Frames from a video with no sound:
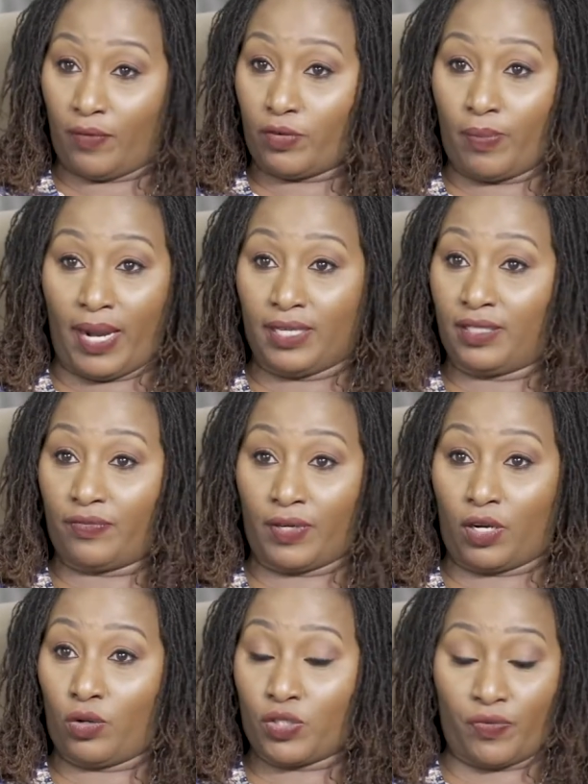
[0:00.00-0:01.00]
have to buy
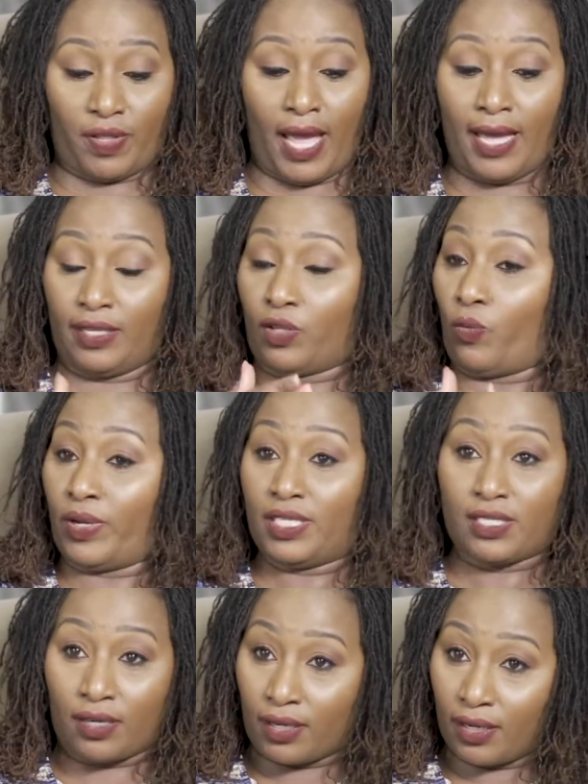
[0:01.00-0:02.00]
different clothes for that. The
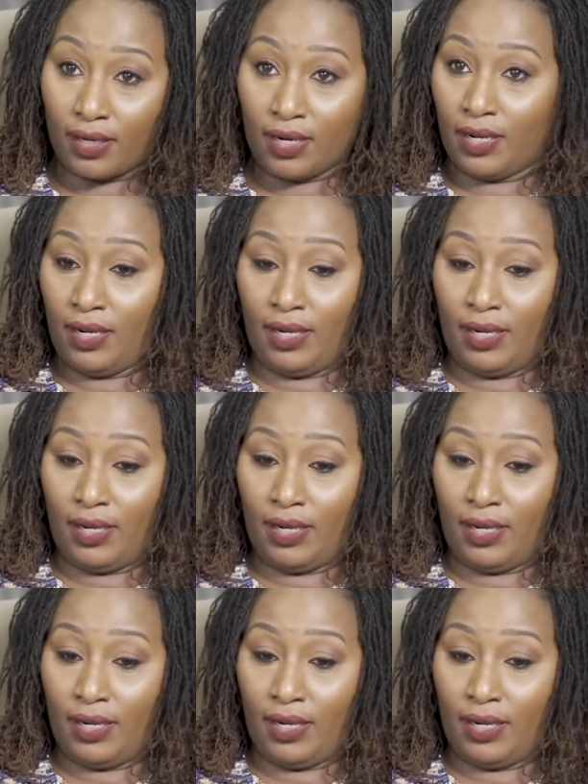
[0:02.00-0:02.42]
winter,